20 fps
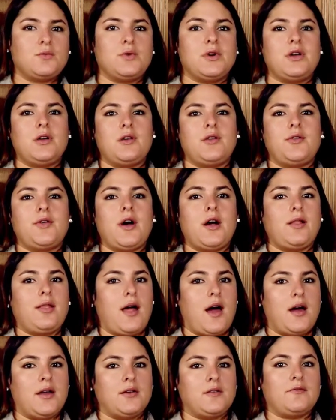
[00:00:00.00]
with a
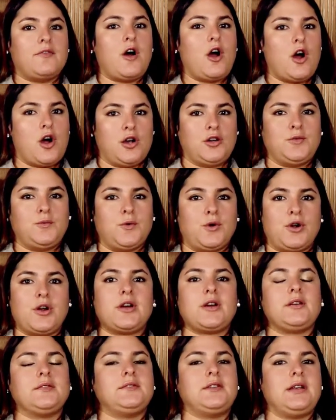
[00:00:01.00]
lot of hard
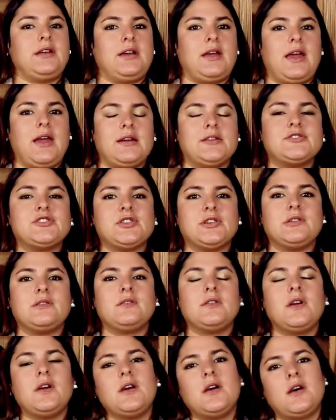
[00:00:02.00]
work,
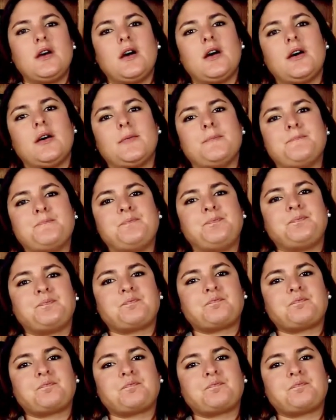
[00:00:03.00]
dedication, and